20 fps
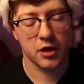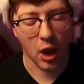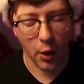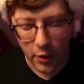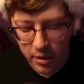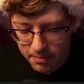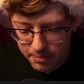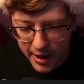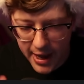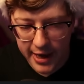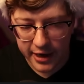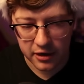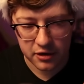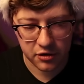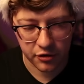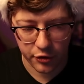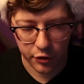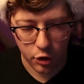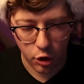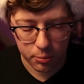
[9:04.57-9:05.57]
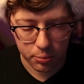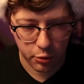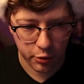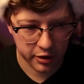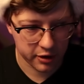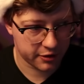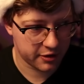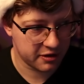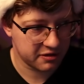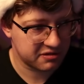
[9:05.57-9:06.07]
going back to the whole
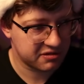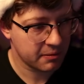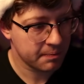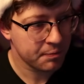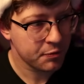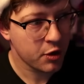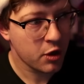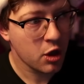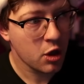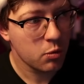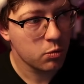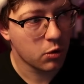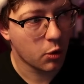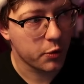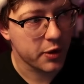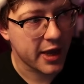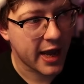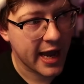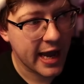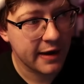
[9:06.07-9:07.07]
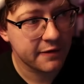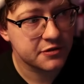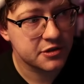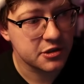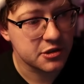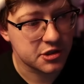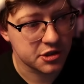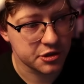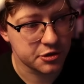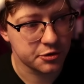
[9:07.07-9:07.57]
point of this, what we have
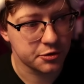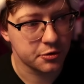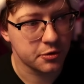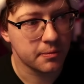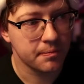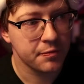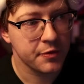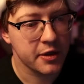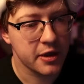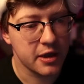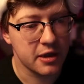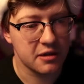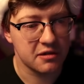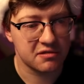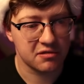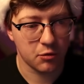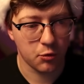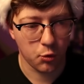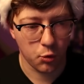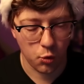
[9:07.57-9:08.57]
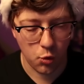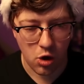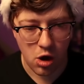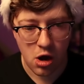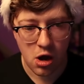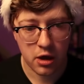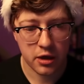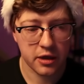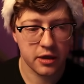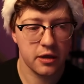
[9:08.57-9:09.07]
to do is
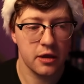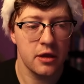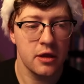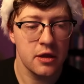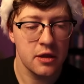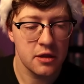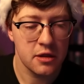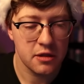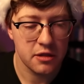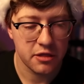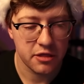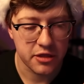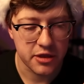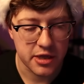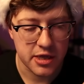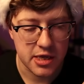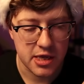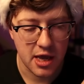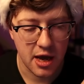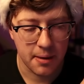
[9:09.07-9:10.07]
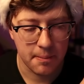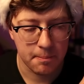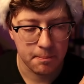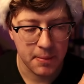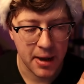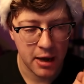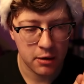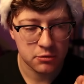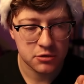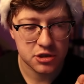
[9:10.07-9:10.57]
walk the
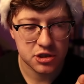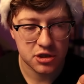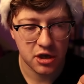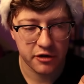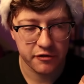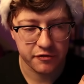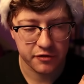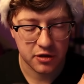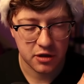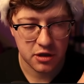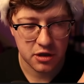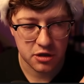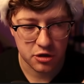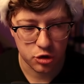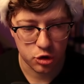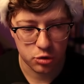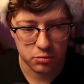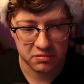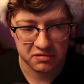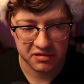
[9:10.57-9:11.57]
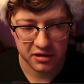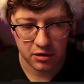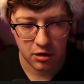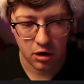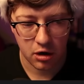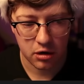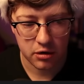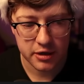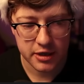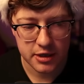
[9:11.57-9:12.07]
amount of cubes that
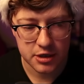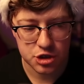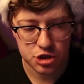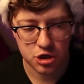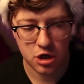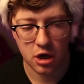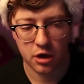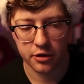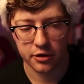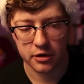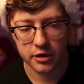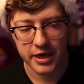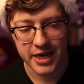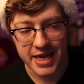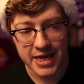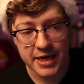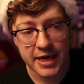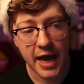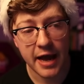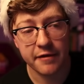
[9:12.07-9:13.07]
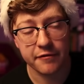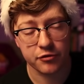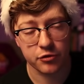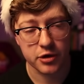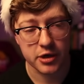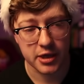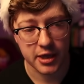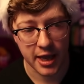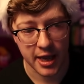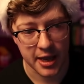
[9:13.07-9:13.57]
are each color in
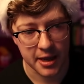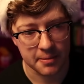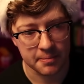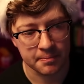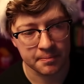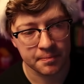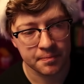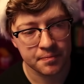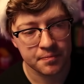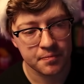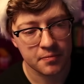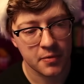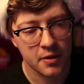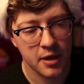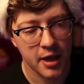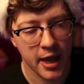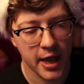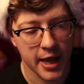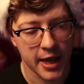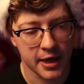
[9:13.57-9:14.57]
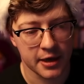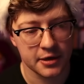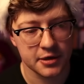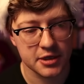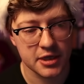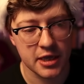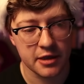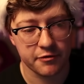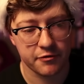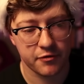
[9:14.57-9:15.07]
every game.
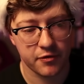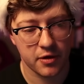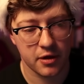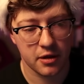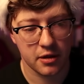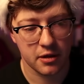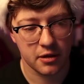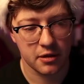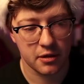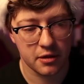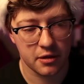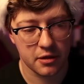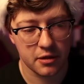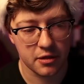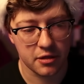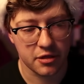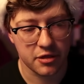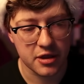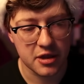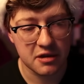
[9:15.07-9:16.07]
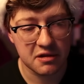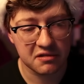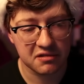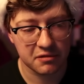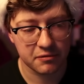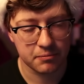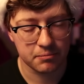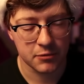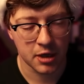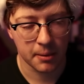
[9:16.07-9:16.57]
And if
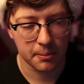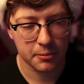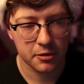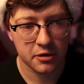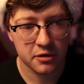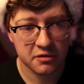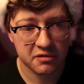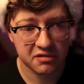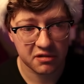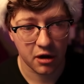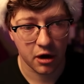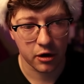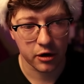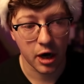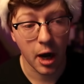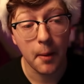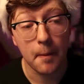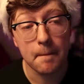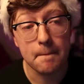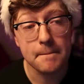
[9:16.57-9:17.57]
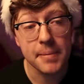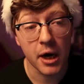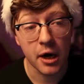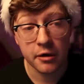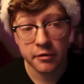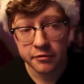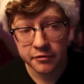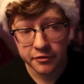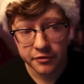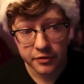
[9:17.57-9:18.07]
these numbers are
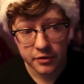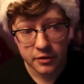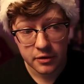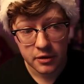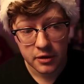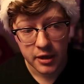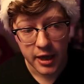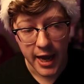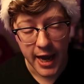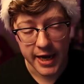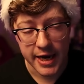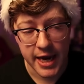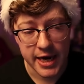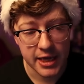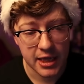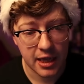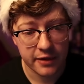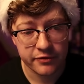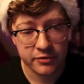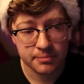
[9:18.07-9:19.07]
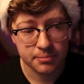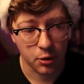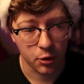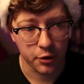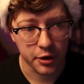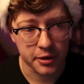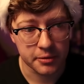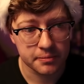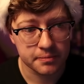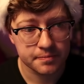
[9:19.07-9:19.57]
above at any given
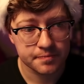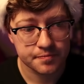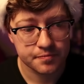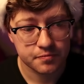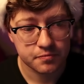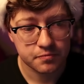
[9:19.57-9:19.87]
point